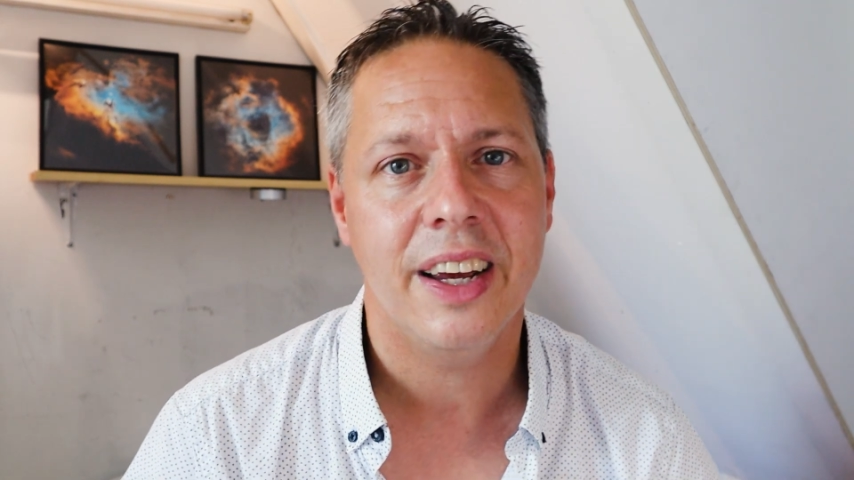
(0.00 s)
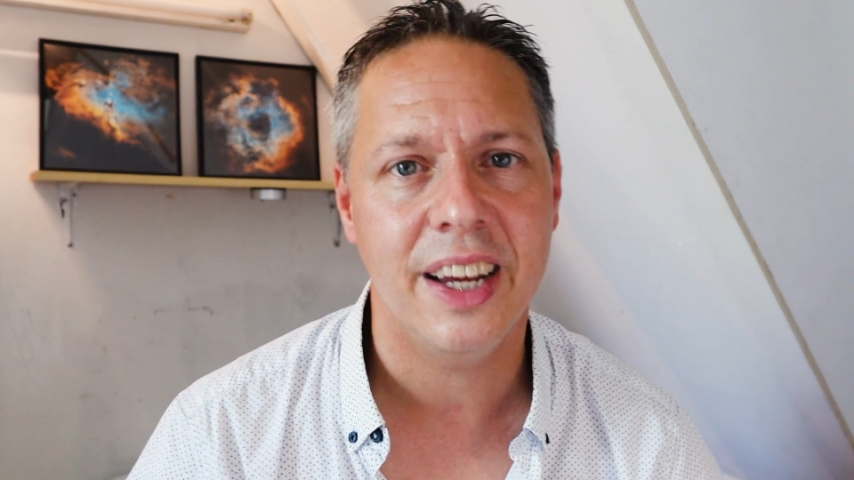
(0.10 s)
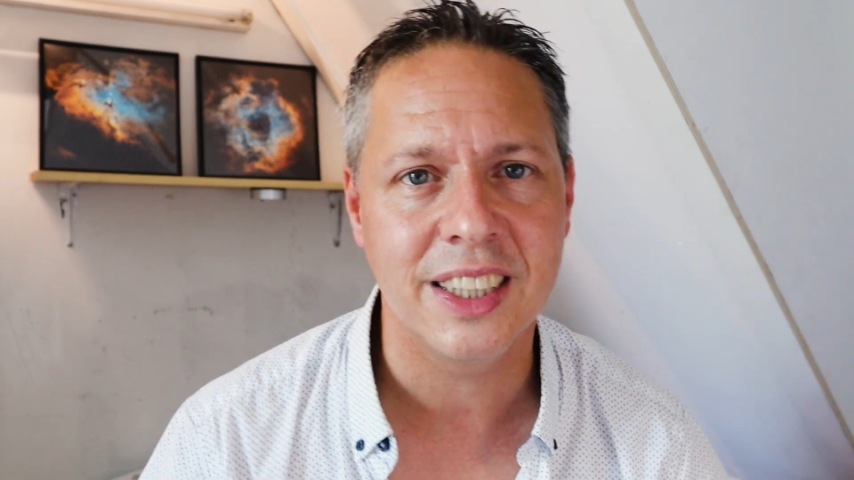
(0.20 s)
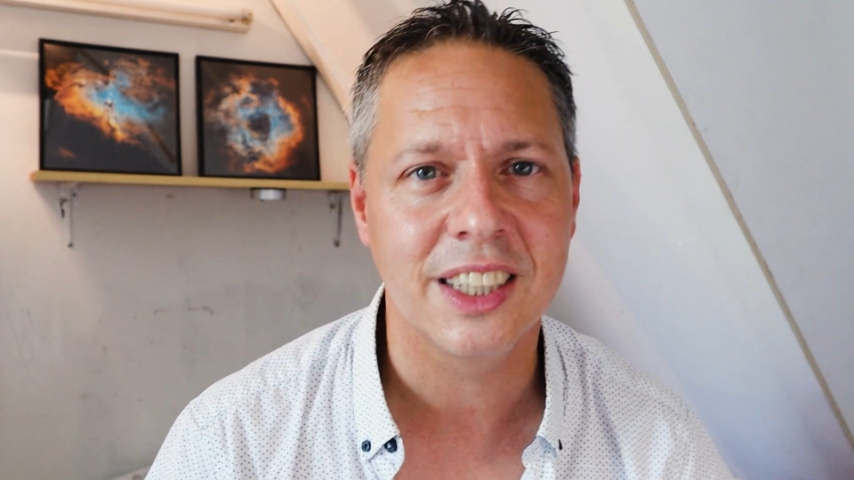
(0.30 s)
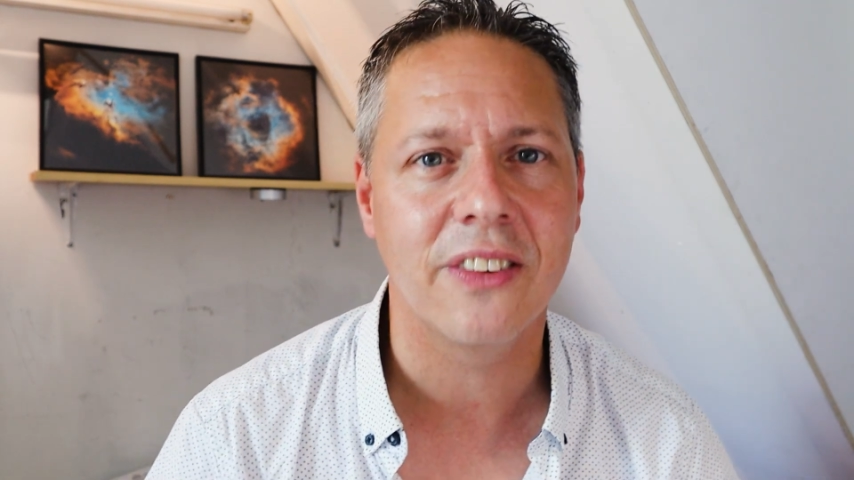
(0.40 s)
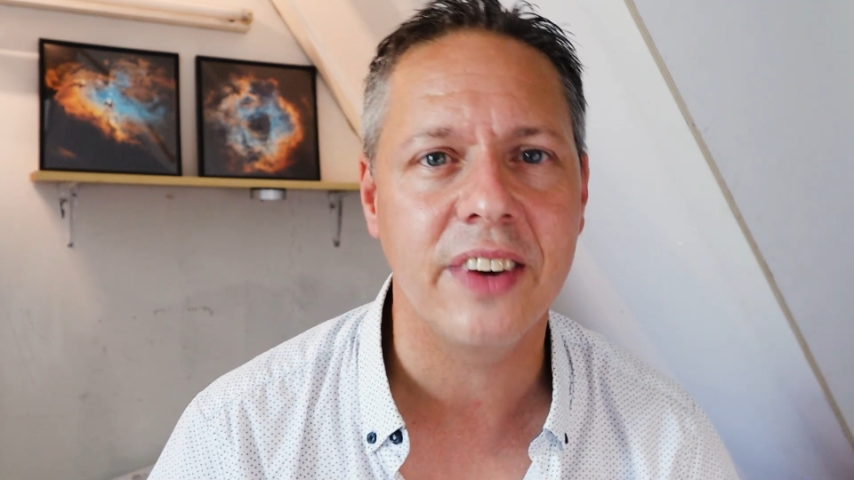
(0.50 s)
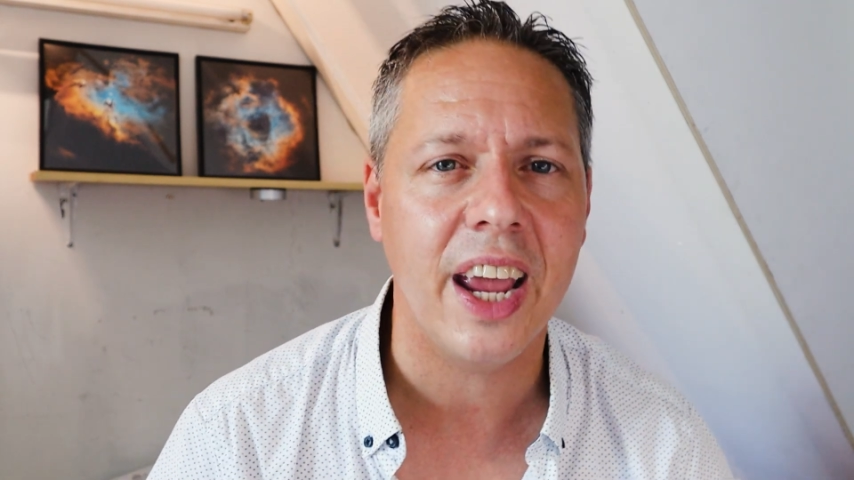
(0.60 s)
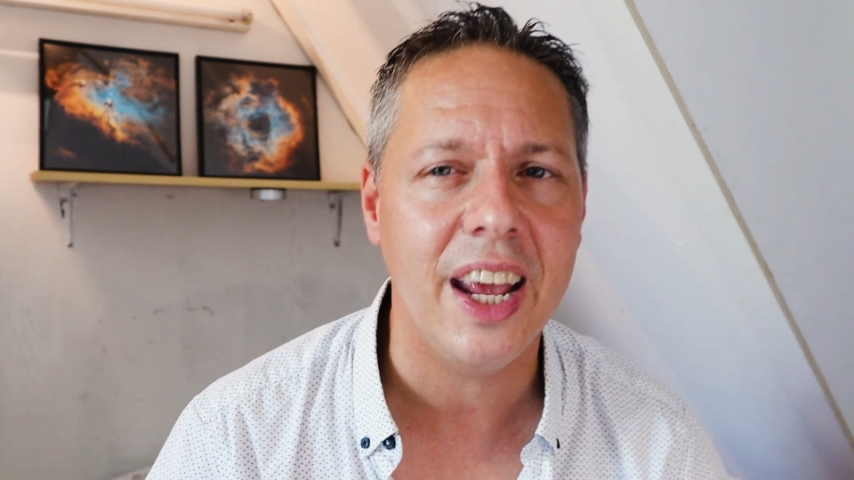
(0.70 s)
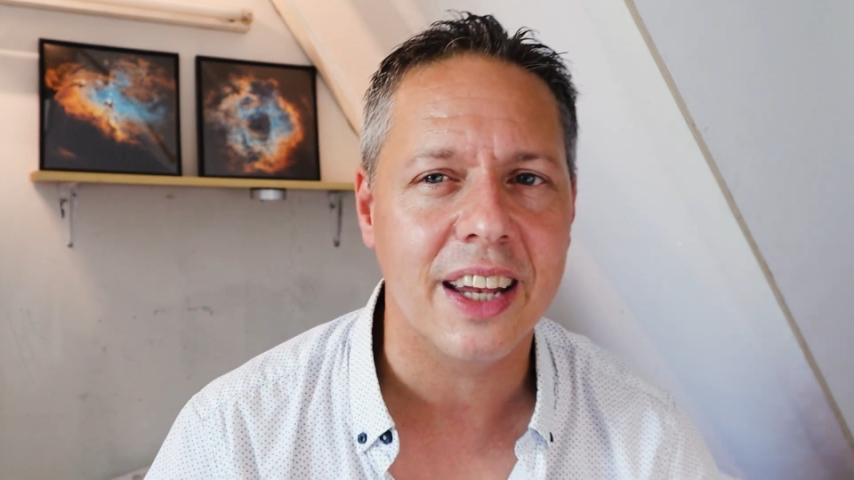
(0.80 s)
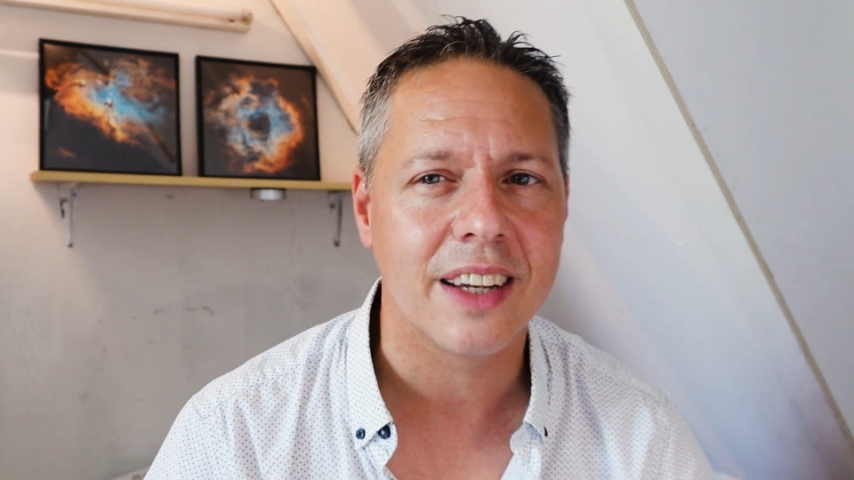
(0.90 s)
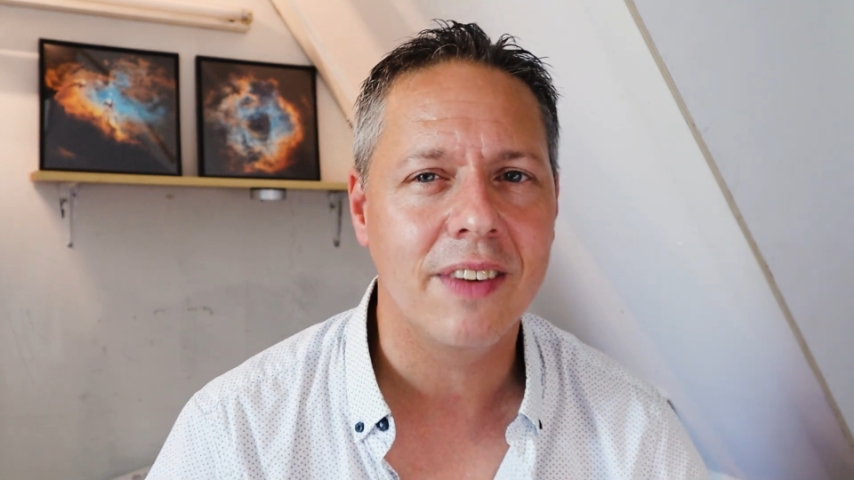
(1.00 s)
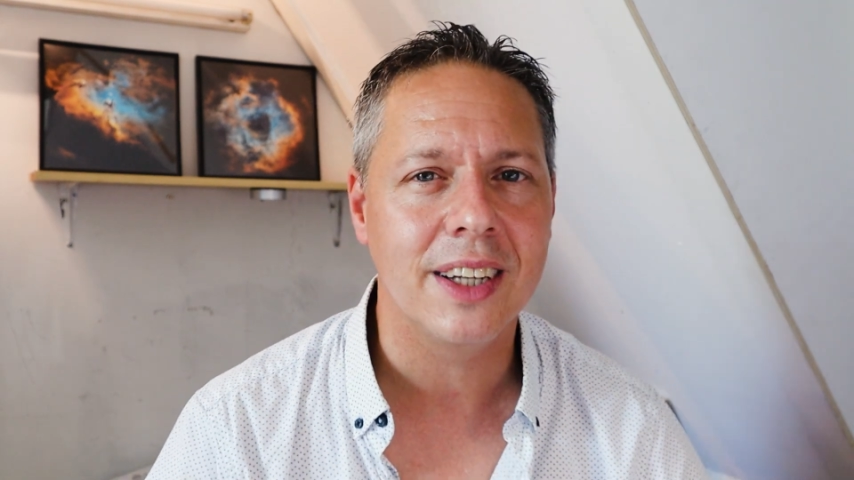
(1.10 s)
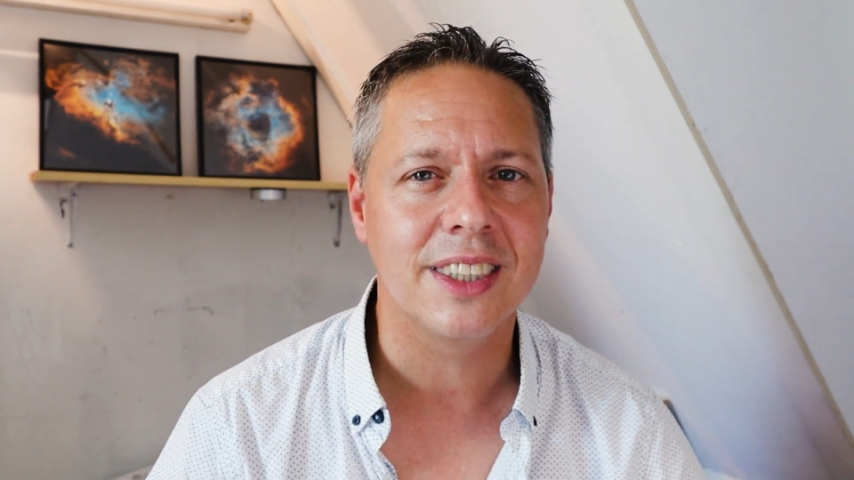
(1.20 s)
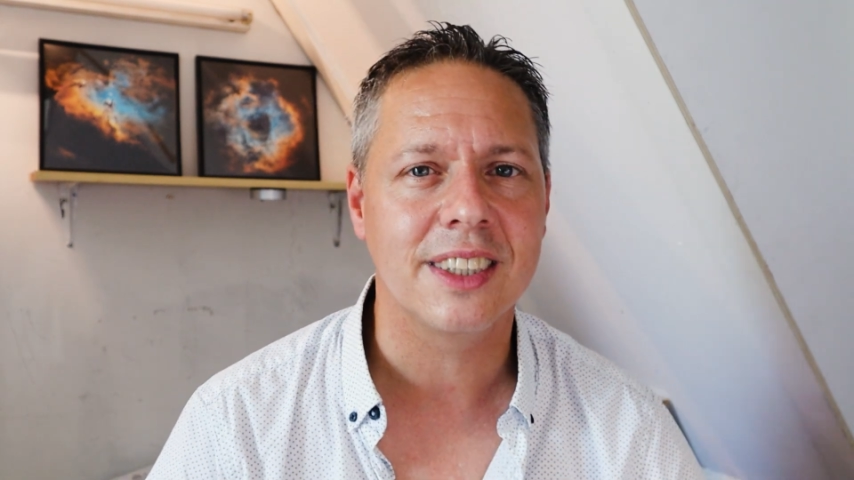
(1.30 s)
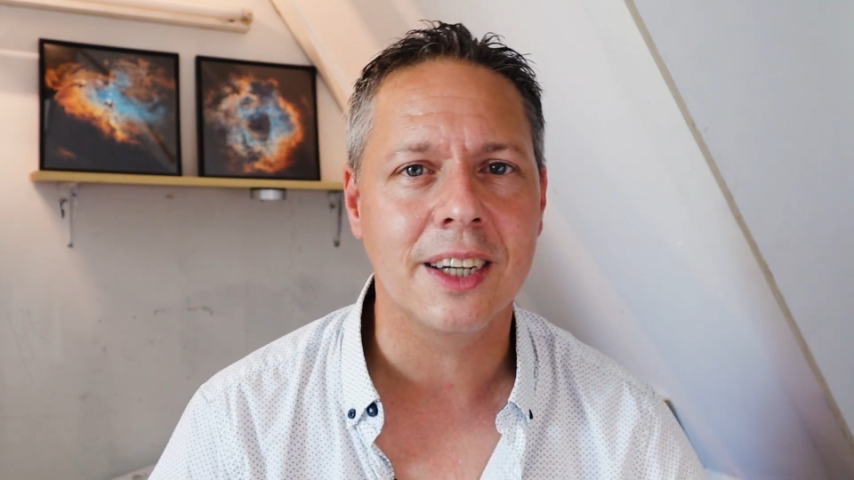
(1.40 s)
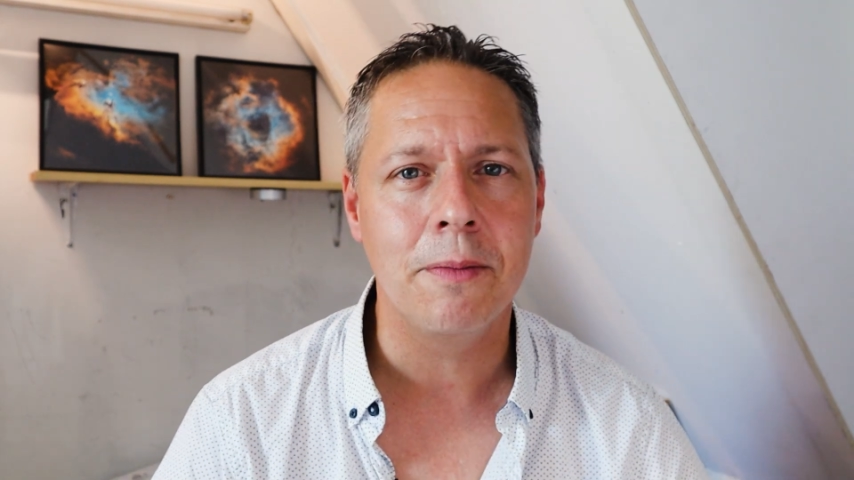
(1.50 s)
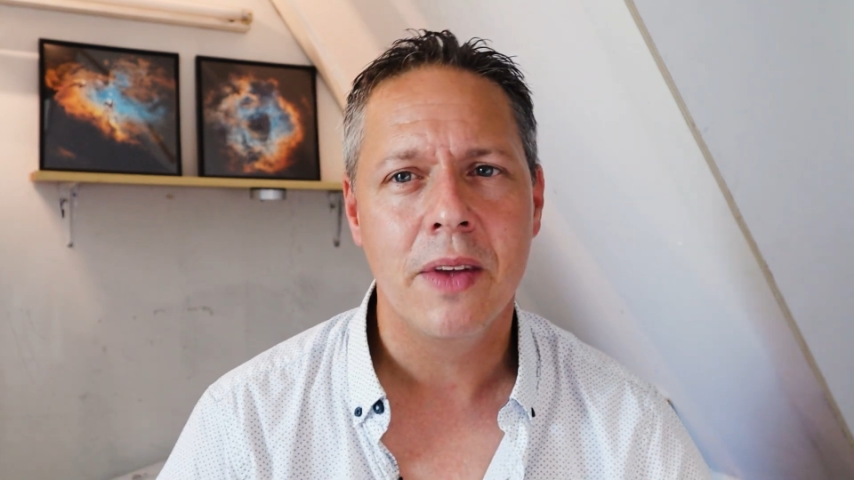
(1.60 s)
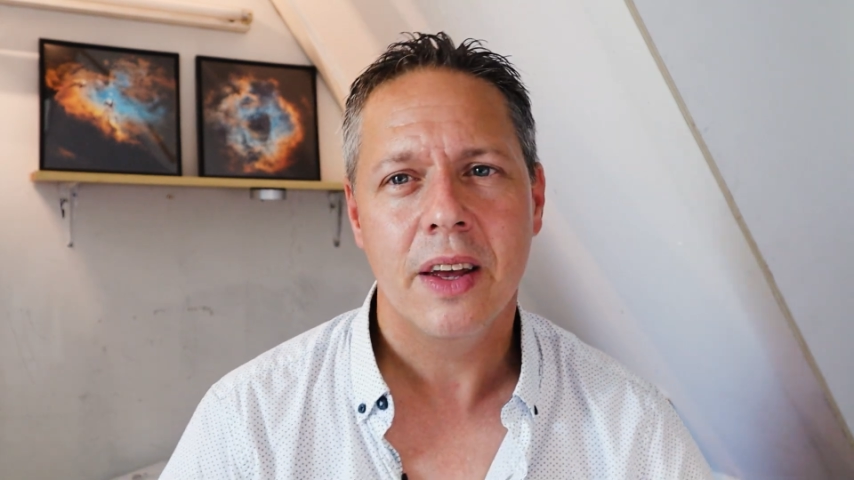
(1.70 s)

is created. But uh,